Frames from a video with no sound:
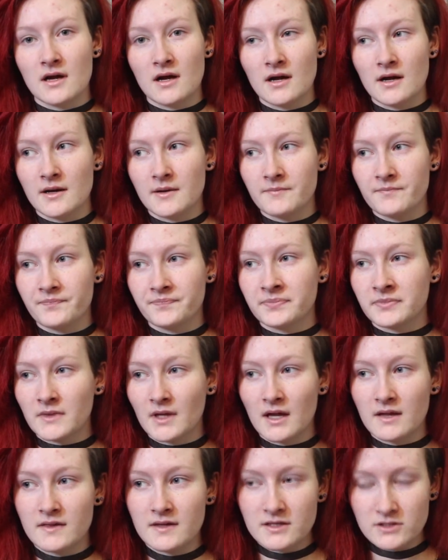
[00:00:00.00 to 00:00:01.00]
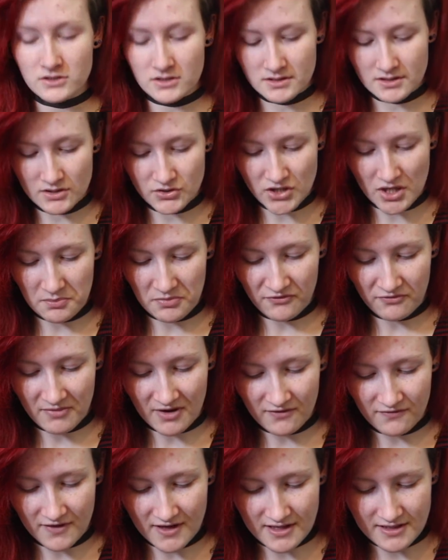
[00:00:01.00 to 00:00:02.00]
I think it's just the shape of
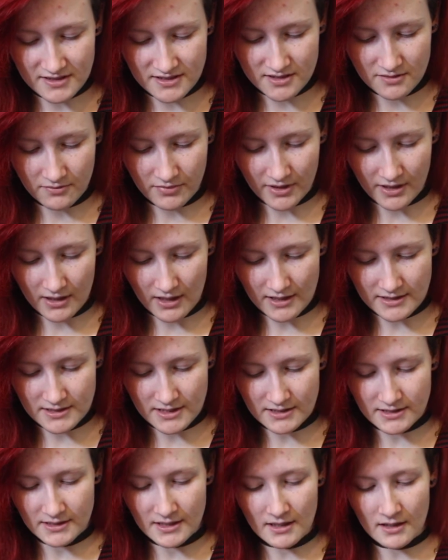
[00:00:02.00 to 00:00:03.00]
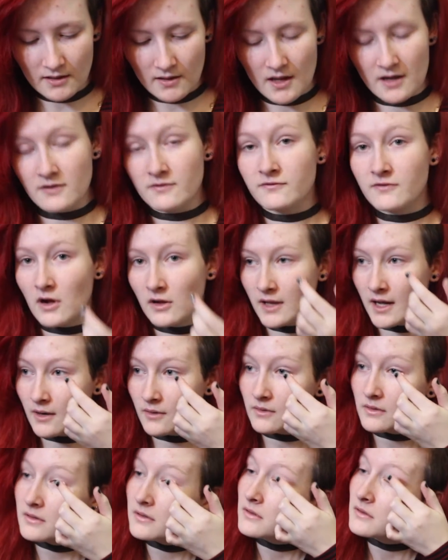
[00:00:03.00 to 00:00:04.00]
my face, but I tend to get a lot of
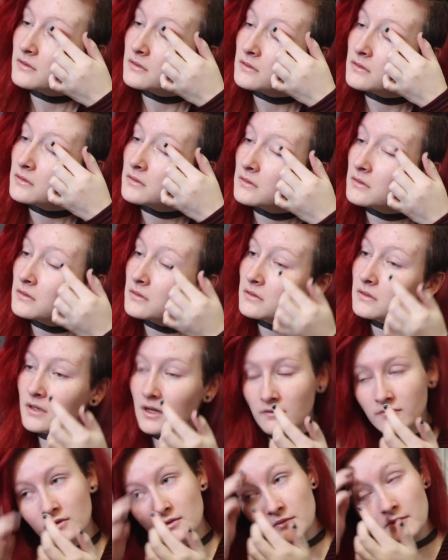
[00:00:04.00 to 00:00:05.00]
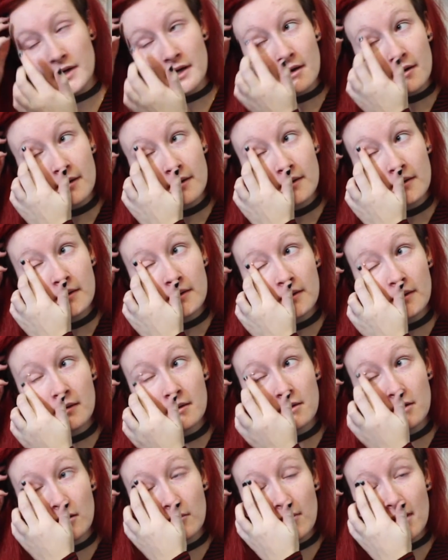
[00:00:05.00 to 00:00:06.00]
fallout everywhere,
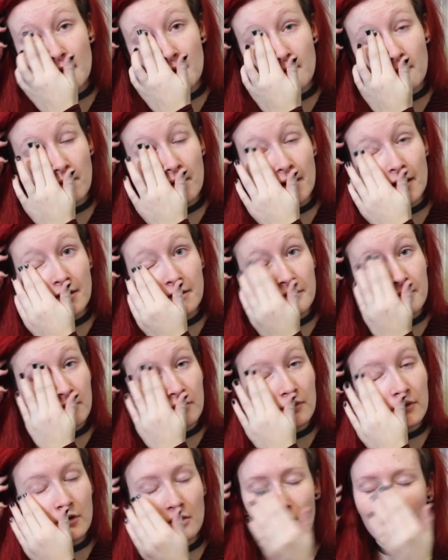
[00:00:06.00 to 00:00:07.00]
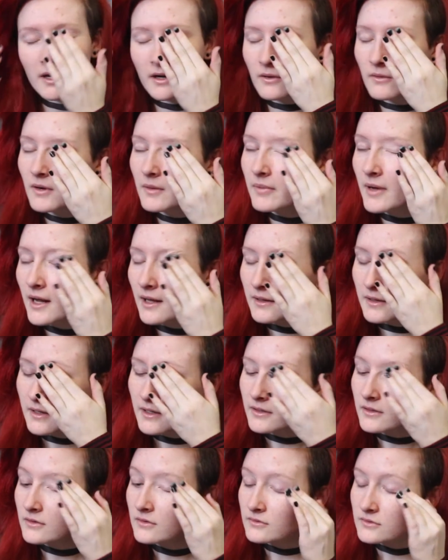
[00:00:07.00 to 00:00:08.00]
no matter what I do, no matter what palette I
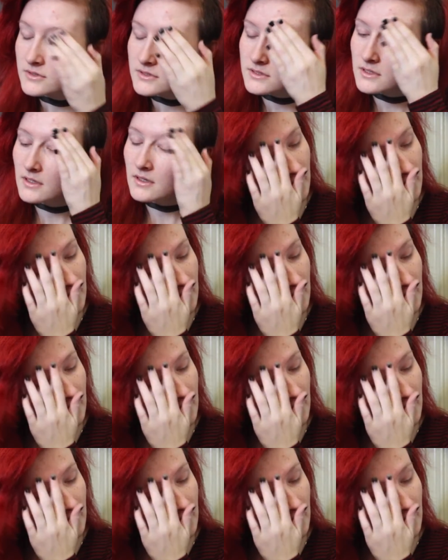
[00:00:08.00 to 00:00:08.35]
use.